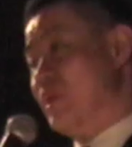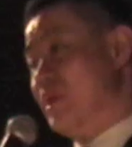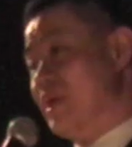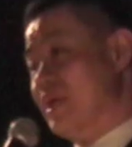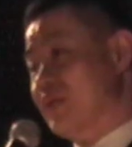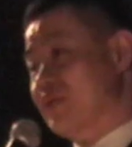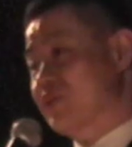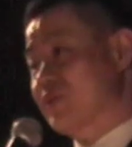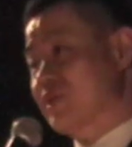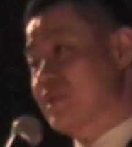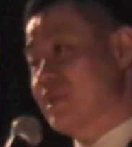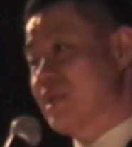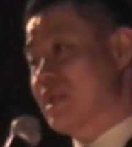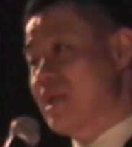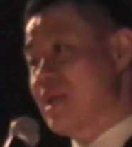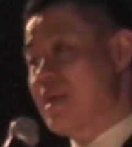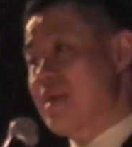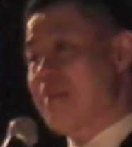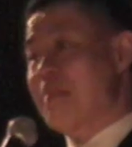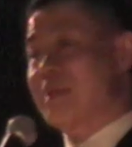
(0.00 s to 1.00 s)
100.
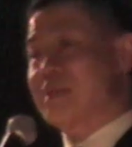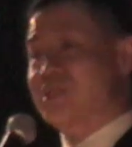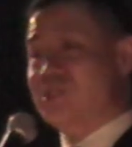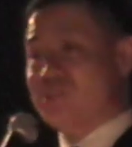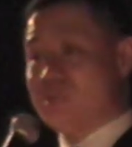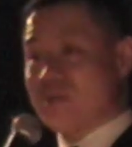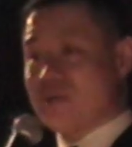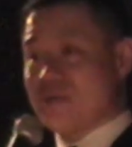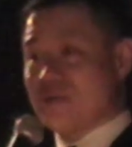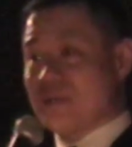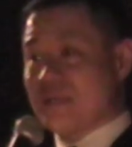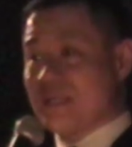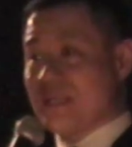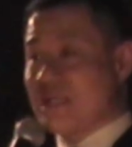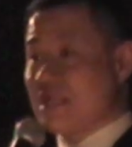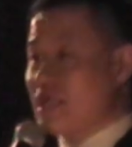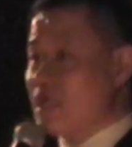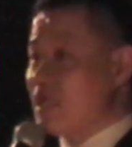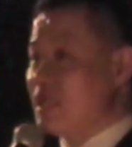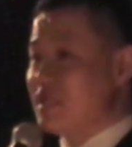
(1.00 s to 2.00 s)
But certainly,
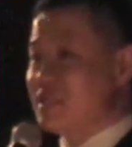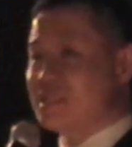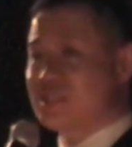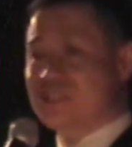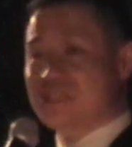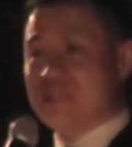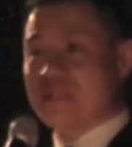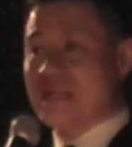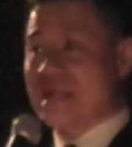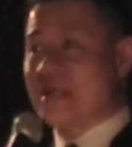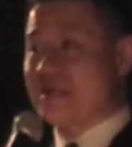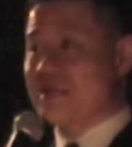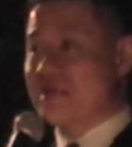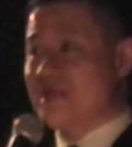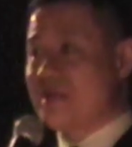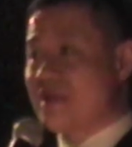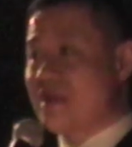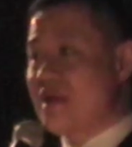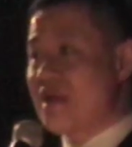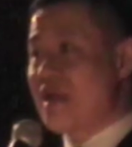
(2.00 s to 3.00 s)
it's still out
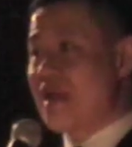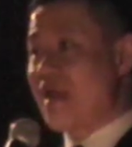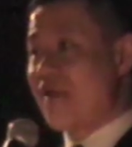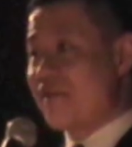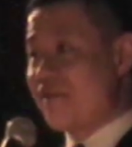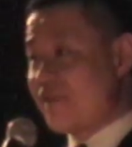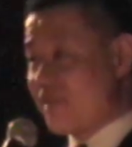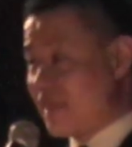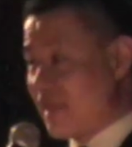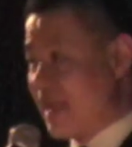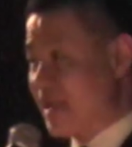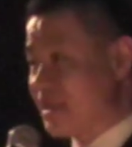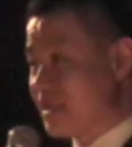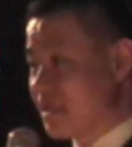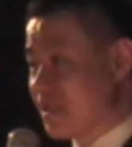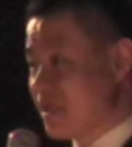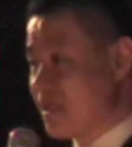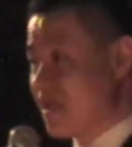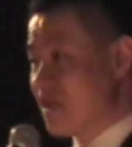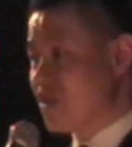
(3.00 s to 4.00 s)
there, and for that,
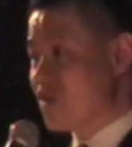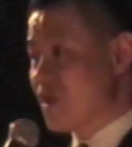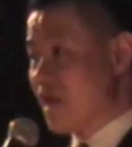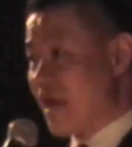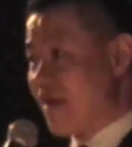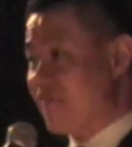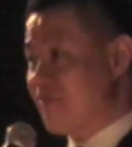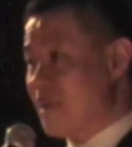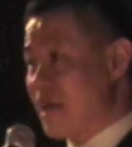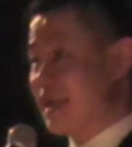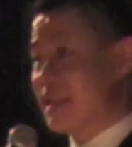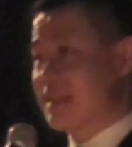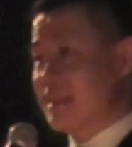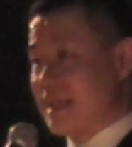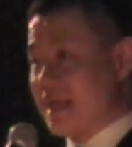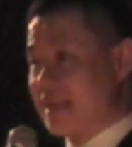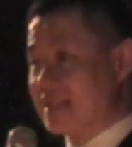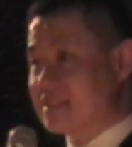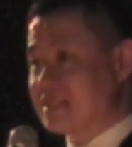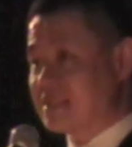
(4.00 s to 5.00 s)
you have my
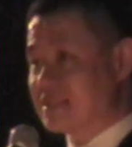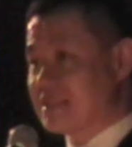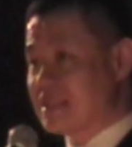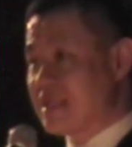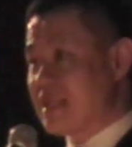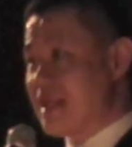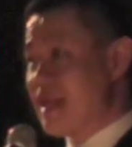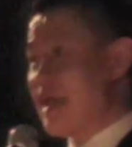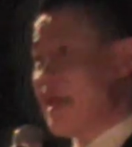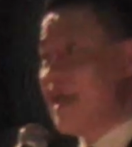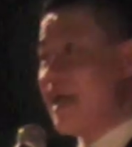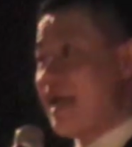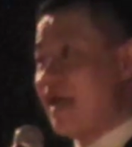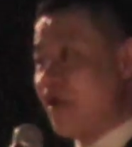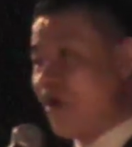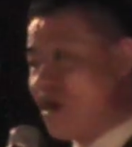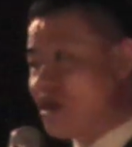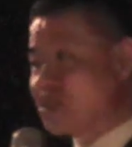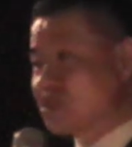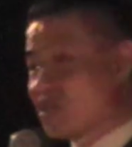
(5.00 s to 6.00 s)
thanks.
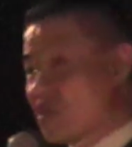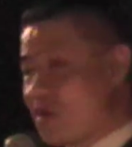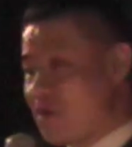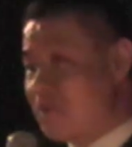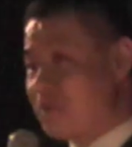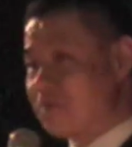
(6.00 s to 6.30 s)
And also,